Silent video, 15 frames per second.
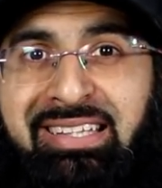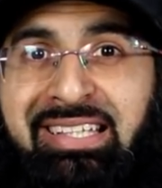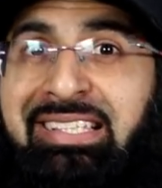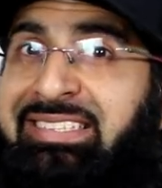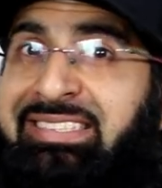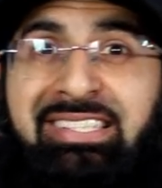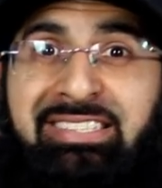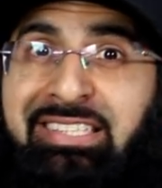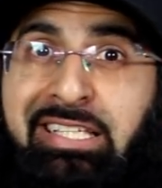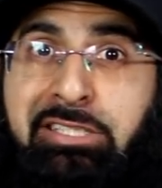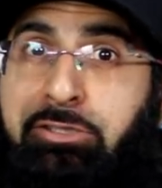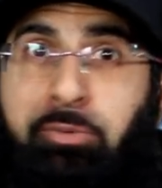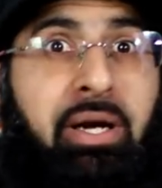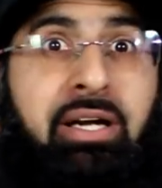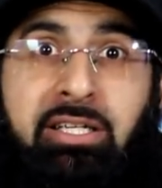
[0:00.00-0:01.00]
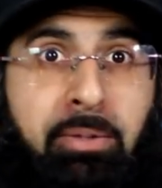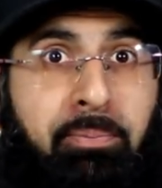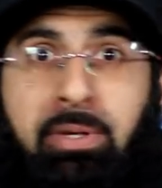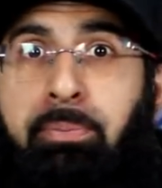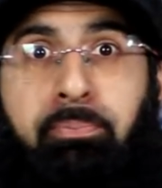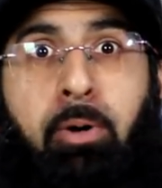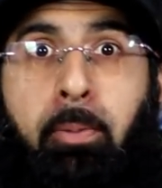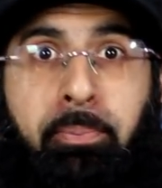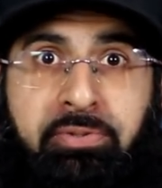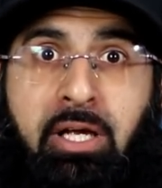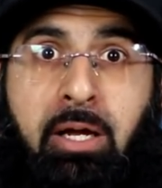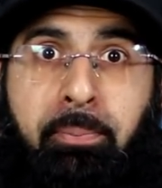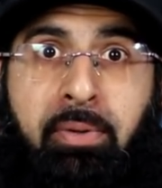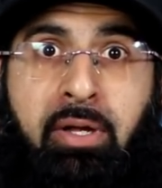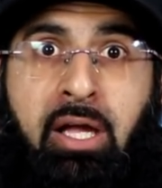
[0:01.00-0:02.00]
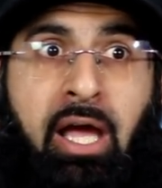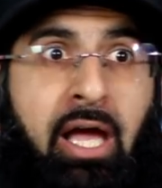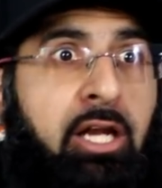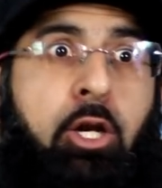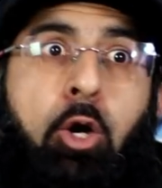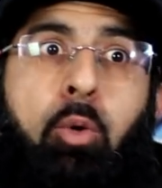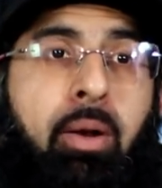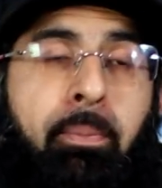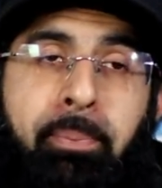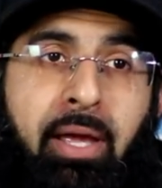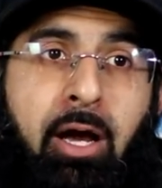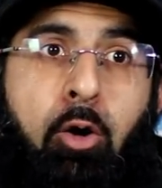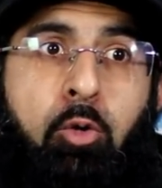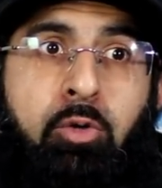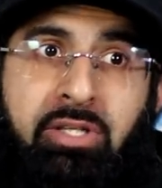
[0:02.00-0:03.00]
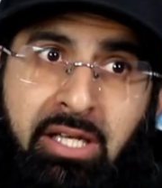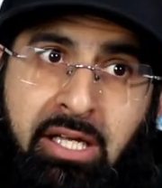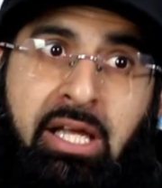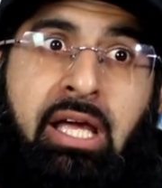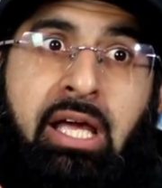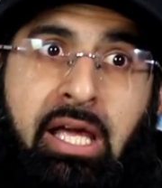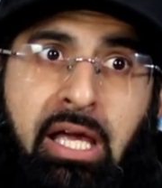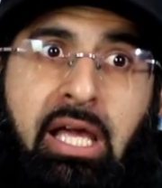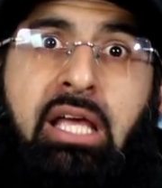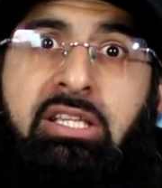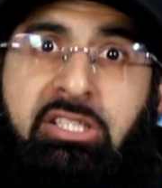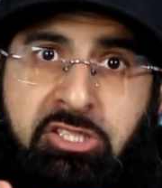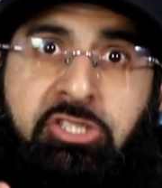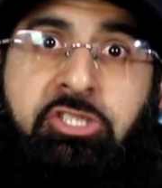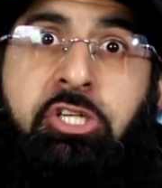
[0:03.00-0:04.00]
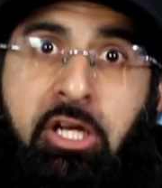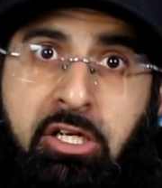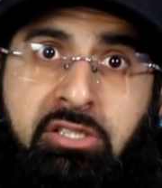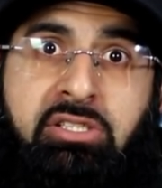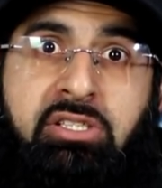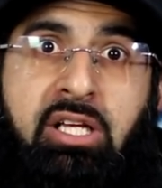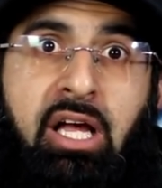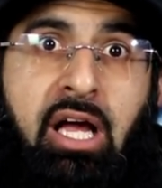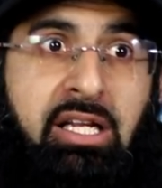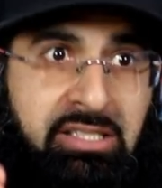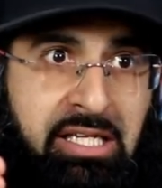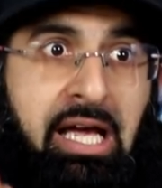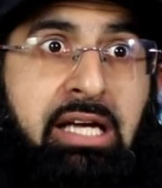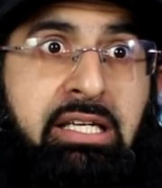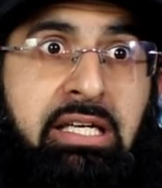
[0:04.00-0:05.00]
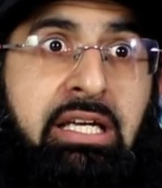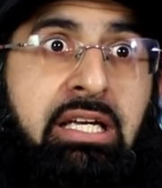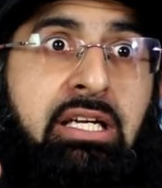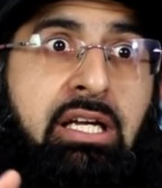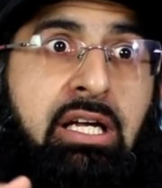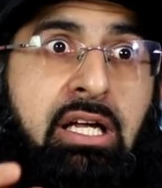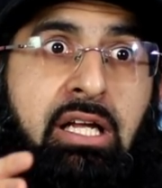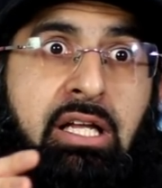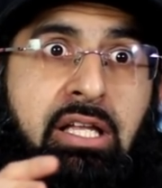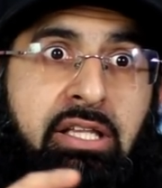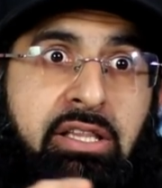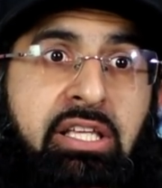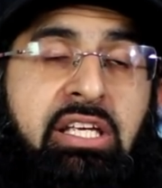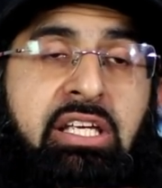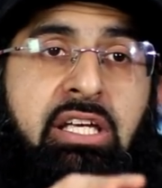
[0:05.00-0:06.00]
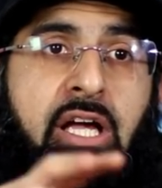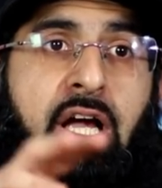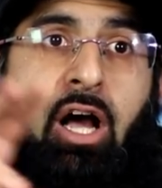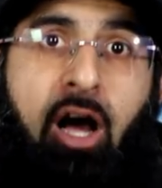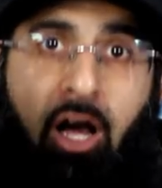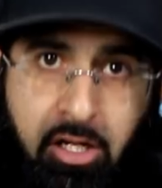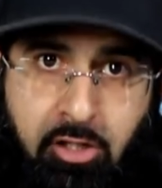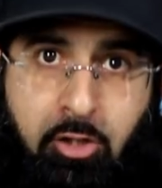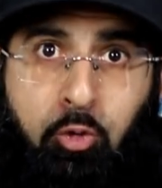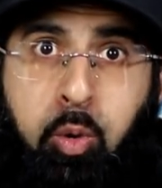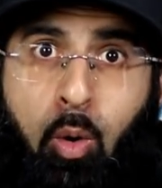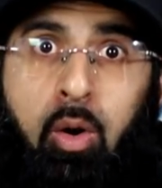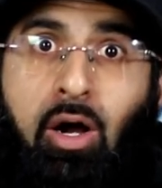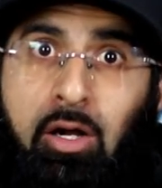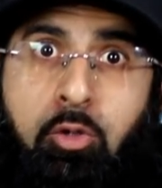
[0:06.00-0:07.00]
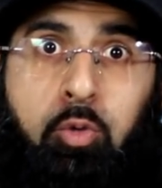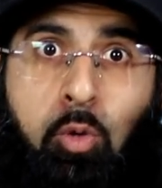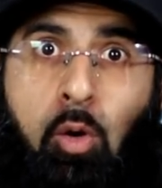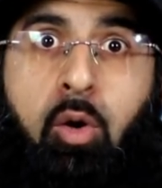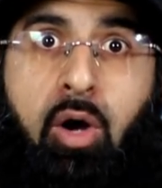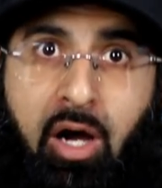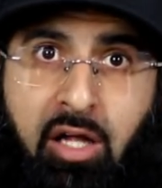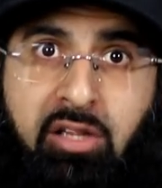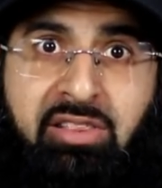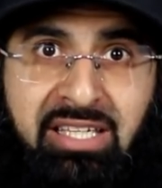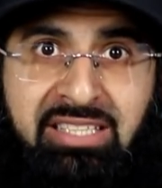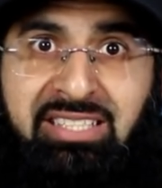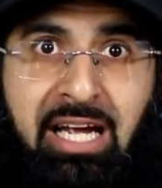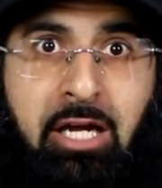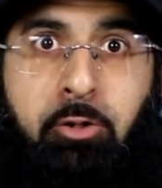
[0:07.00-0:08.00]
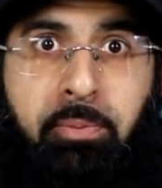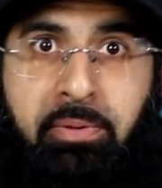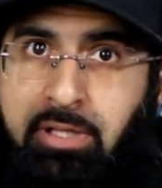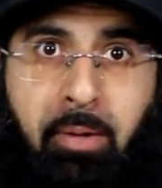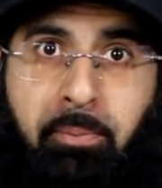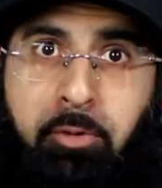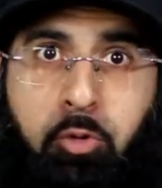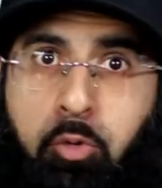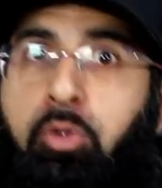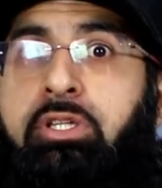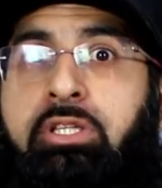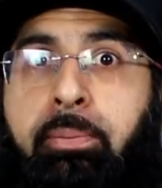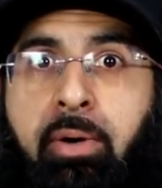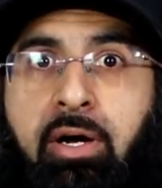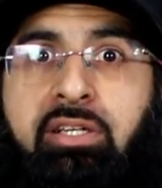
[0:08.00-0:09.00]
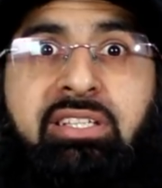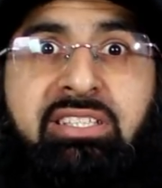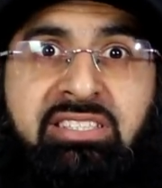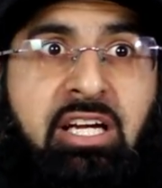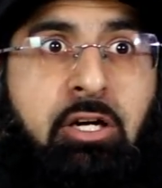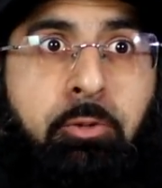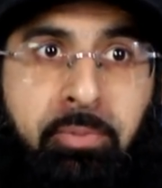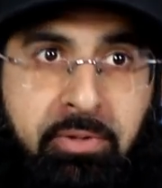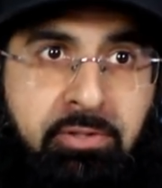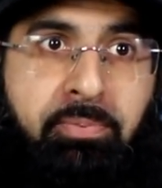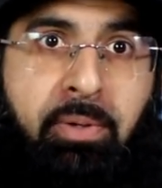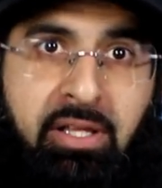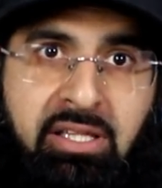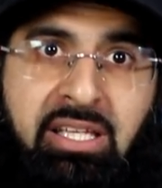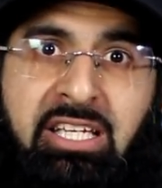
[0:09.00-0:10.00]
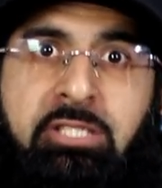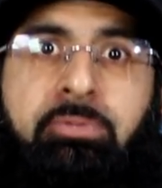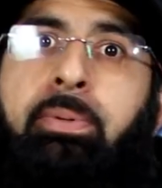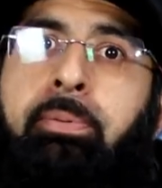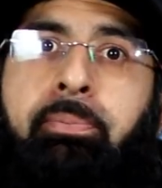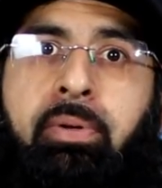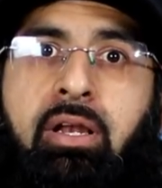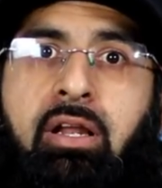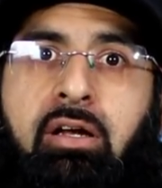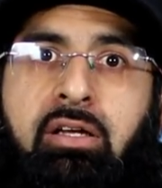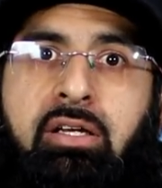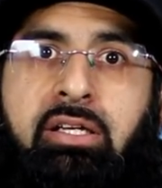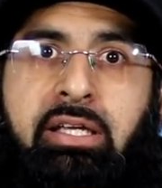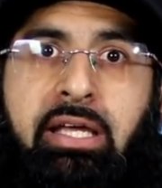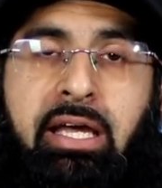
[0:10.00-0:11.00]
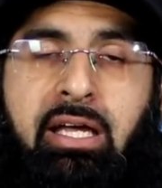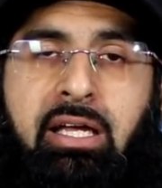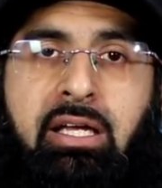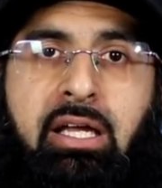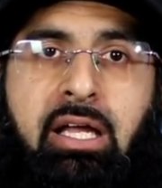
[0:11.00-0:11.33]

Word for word: this disease randomly pops up and lo and behold it's just attacking the quote unquote undesirable. I'm not calling them undesirables but these people are yeah